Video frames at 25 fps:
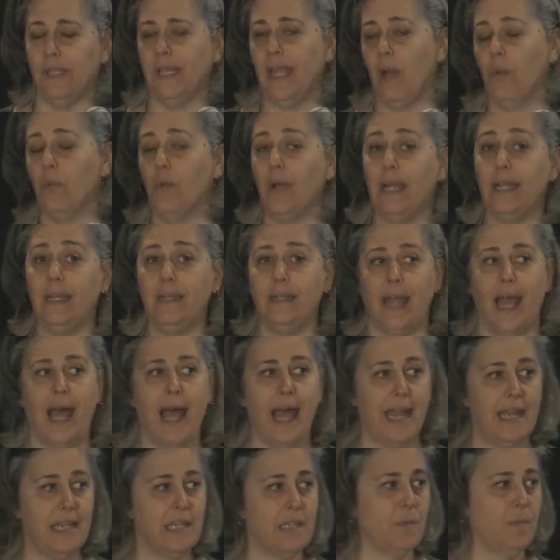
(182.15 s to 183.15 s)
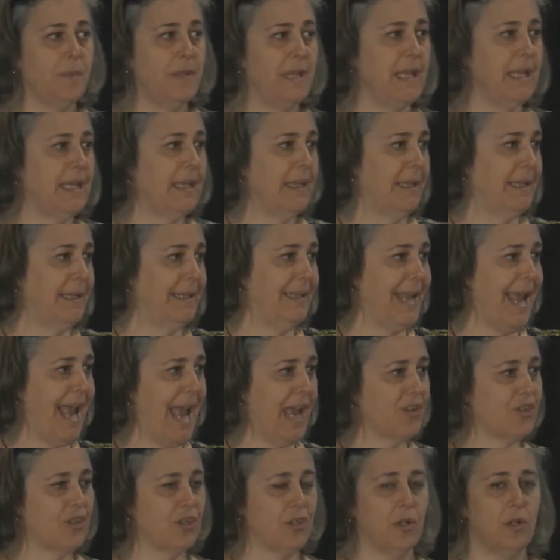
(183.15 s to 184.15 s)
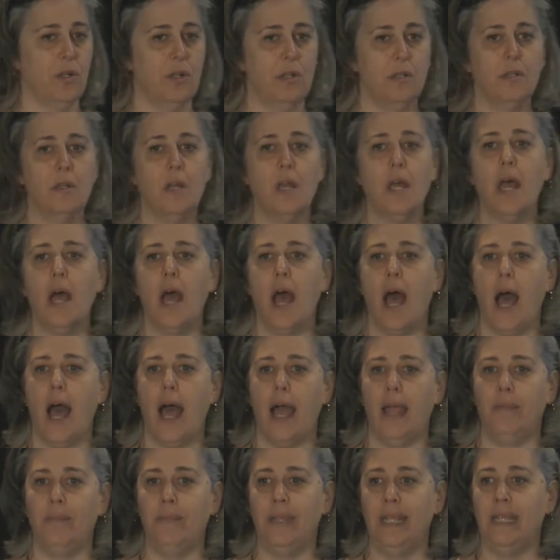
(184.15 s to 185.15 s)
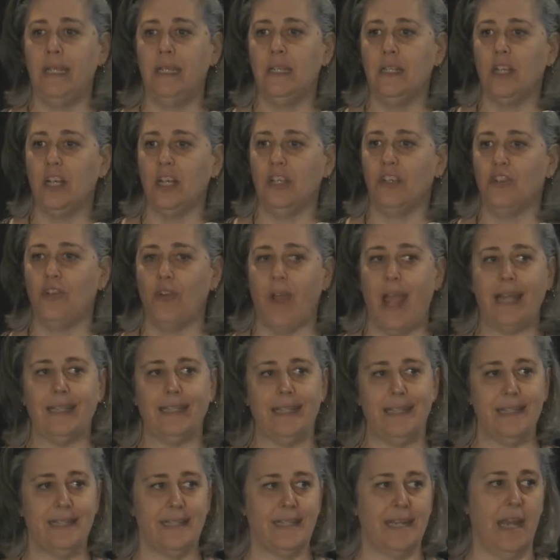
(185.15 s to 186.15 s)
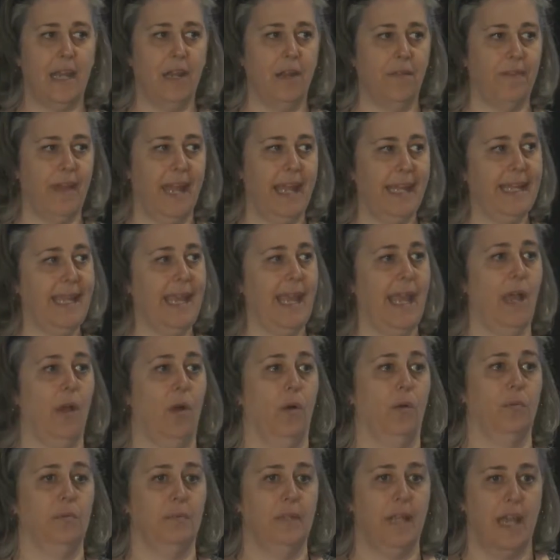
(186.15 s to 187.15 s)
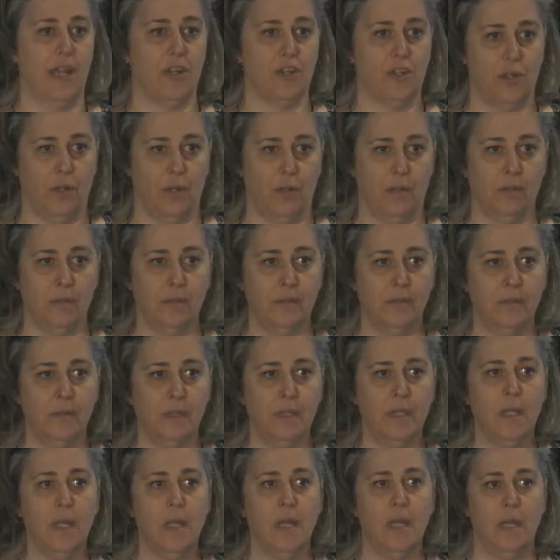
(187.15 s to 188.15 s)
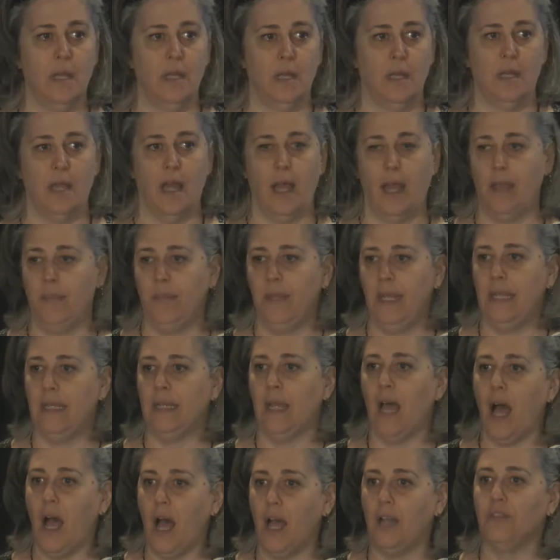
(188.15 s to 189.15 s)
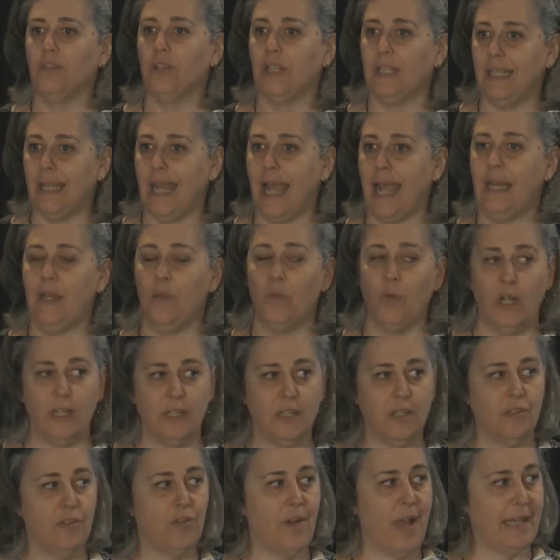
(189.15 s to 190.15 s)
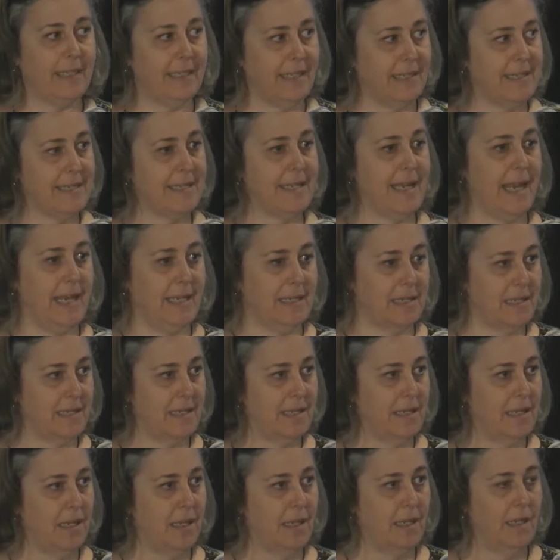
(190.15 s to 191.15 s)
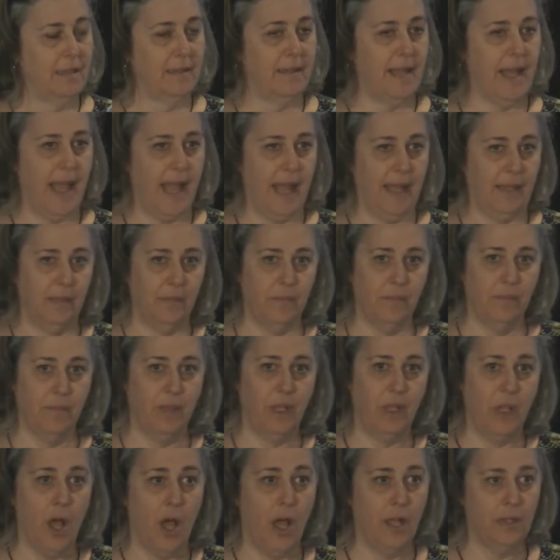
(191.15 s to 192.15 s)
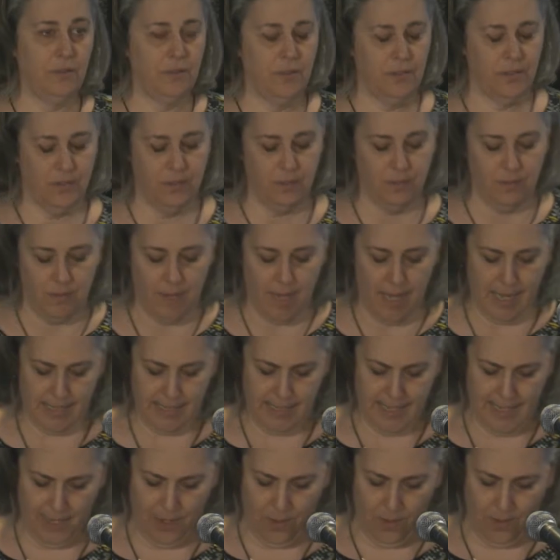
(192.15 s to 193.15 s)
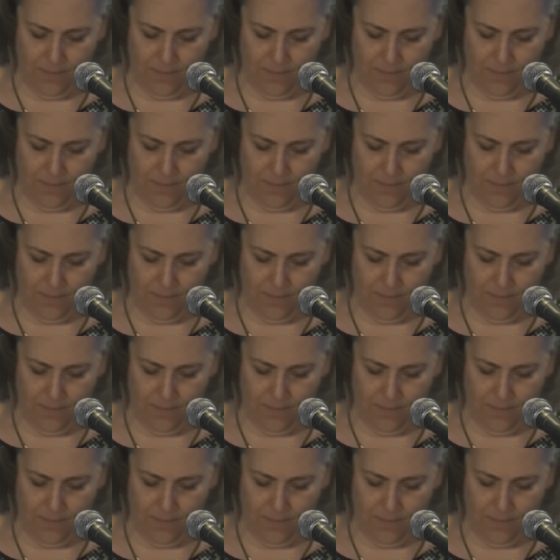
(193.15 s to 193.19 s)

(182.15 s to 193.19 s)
Now, when I speak national, I mean contracting state of ICAO, national. I mean 191 contracting states that belong to ICAO.